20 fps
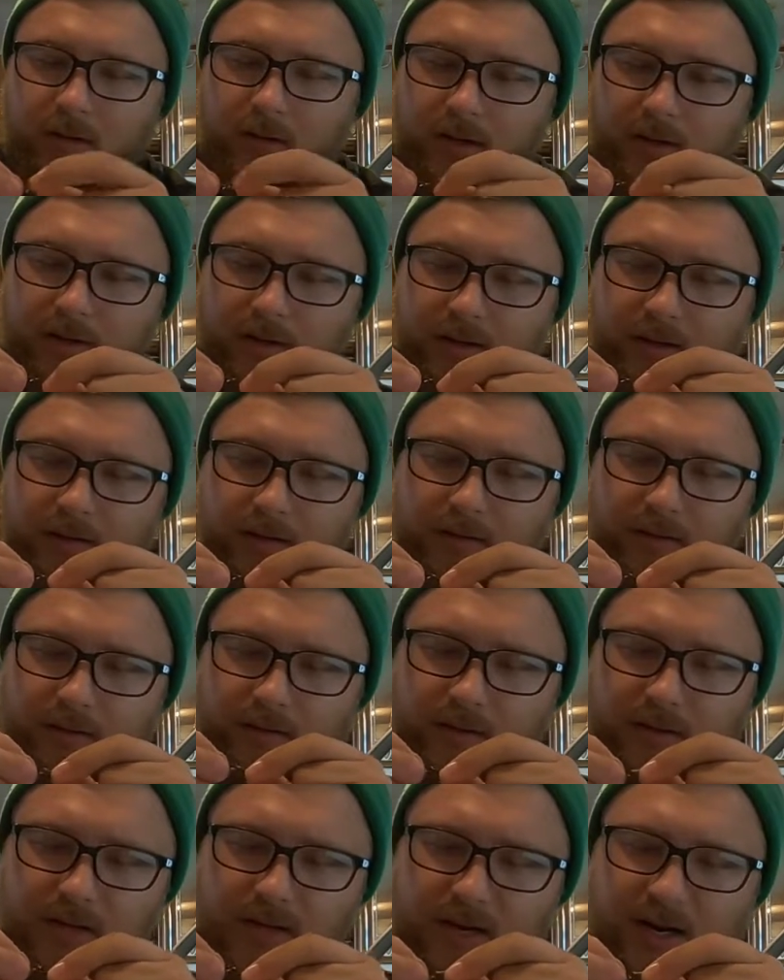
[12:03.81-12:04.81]
I did,
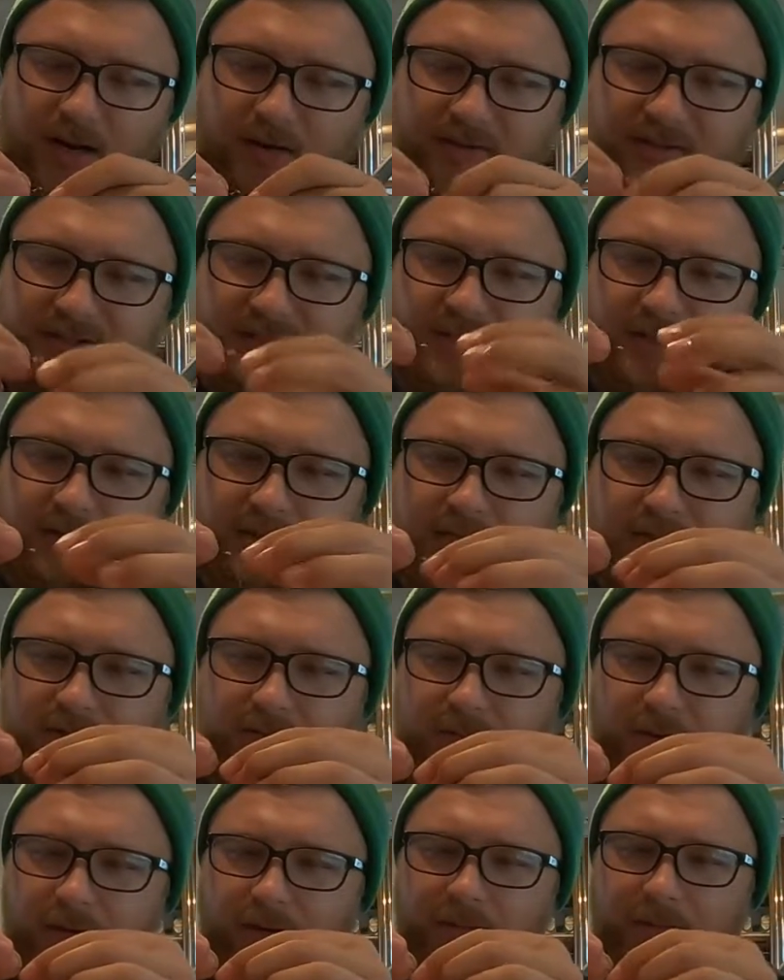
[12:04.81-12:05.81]
and now it's
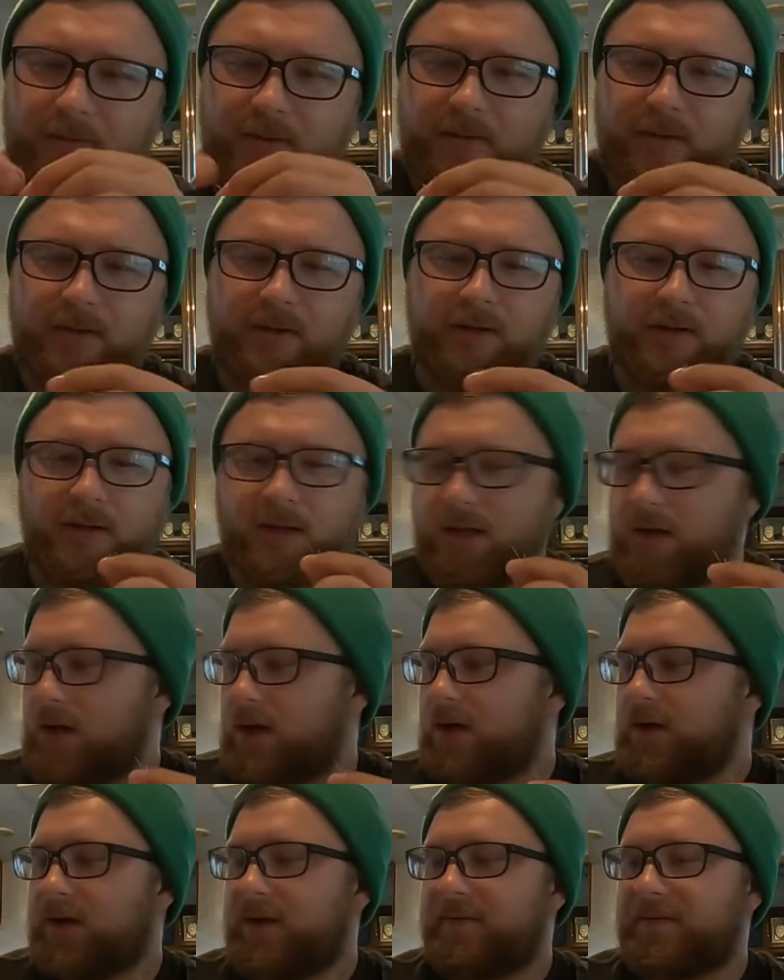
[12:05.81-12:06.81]
cinched properly.
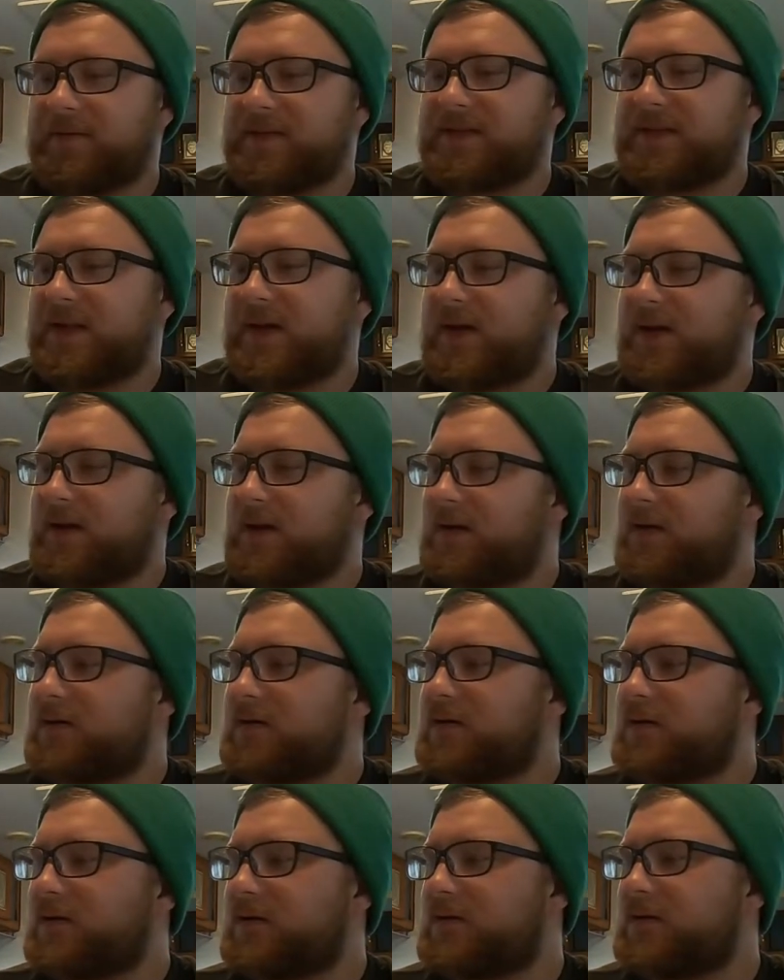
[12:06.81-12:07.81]
You have this tag
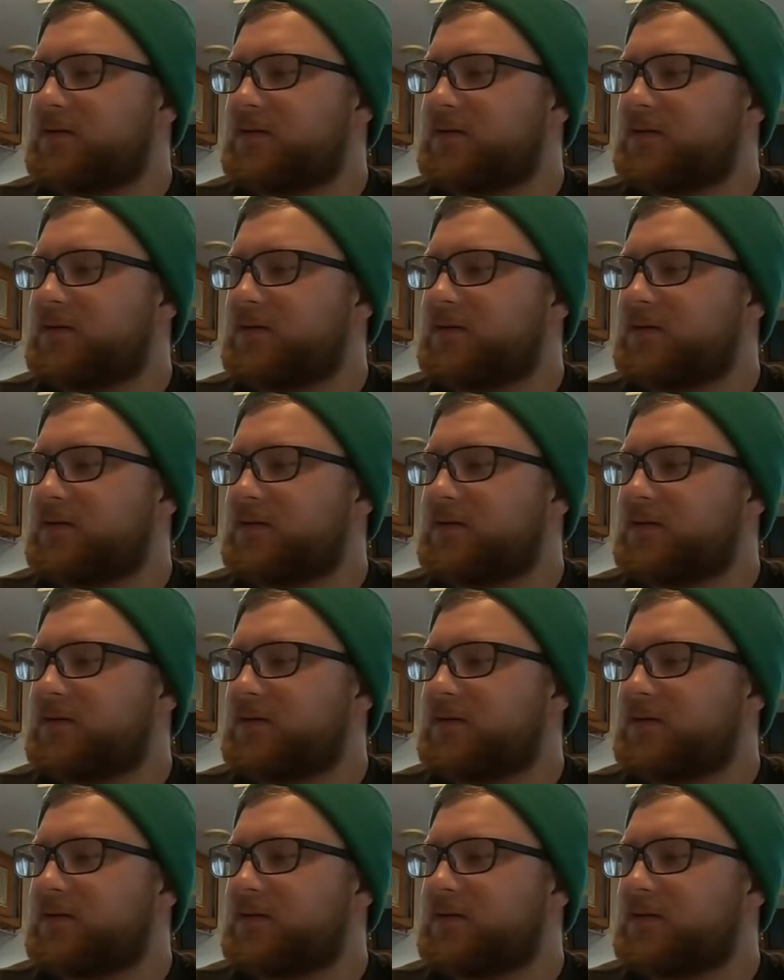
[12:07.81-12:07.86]
end.